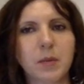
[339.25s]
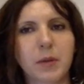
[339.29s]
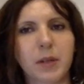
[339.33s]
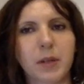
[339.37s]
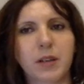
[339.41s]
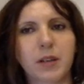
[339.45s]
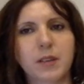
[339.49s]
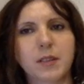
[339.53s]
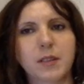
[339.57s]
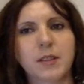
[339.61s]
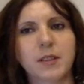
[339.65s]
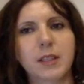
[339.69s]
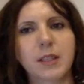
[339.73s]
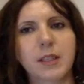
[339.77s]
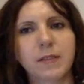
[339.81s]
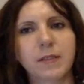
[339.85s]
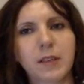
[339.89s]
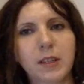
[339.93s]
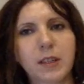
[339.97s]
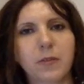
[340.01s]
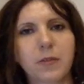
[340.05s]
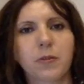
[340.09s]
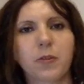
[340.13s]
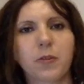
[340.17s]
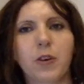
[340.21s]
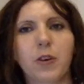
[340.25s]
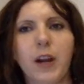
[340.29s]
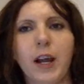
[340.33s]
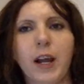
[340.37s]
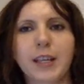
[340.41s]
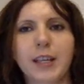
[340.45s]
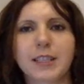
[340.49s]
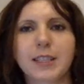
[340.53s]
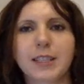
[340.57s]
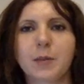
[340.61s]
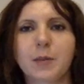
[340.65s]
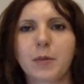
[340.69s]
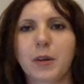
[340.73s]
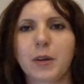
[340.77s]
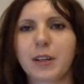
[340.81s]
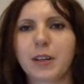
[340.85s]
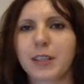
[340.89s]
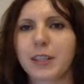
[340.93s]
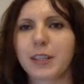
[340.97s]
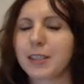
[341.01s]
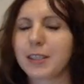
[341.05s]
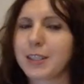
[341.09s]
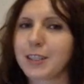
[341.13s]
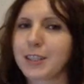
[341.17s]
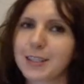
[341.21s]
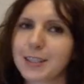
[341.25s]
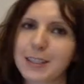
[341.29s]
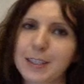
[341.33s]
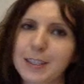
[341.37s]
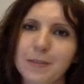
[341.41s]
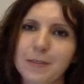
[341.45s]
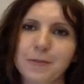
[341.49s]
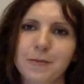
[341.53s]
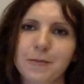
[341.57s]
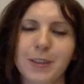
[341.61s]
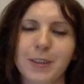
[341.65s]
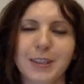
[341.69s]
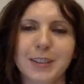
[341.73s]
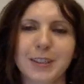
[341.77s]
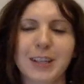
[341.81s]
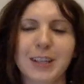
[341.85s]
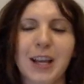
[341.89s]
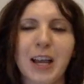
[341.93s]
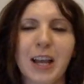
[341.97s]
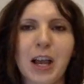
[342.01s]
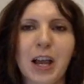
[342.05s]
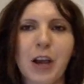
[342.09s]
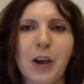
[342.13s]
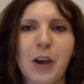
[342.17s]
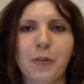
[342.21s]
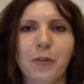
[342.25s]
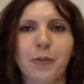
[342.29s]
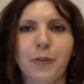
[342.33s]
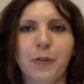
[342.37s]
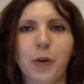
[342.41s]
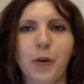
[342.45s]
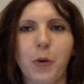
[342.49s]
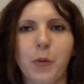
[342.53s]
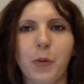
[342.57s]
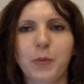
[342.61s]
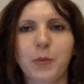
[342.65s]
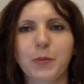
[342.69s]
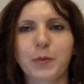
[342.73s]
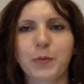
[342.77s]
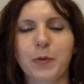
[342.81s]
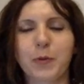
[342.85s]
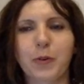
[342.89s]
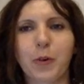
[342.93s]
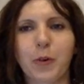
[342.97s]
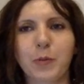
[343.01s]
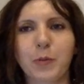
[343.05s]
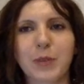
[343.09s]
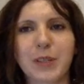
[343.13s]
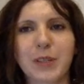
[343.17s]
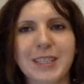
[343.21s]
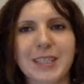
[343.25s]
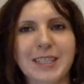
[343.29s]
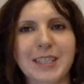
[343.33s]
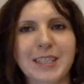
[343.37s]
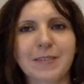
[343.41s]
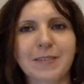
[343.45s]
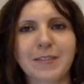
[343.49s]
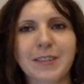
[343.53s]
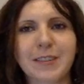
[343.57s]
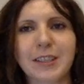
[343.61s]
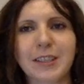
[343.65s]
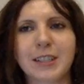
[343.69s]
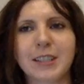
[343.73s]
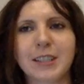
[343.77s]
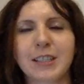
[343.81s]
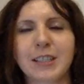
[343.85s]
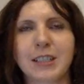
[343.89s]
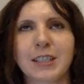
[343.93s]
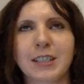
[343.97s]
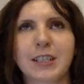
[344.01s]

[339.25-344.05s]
because CV for IT markets is different from the CV,